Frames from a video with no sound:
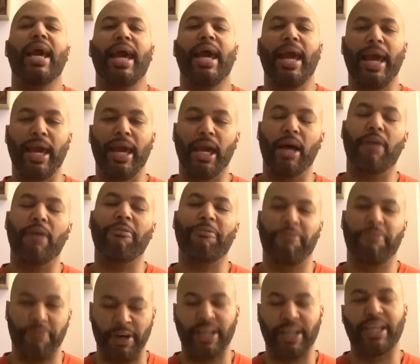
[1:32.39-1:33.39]
Hell
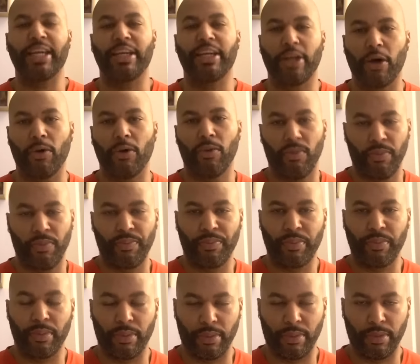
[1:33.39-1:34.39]
fucking no.
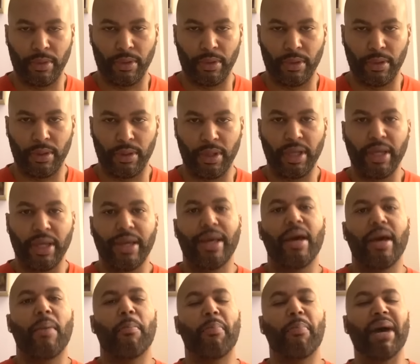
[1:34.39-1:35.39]

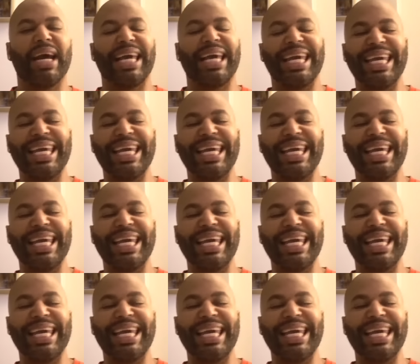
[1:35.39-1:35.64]
But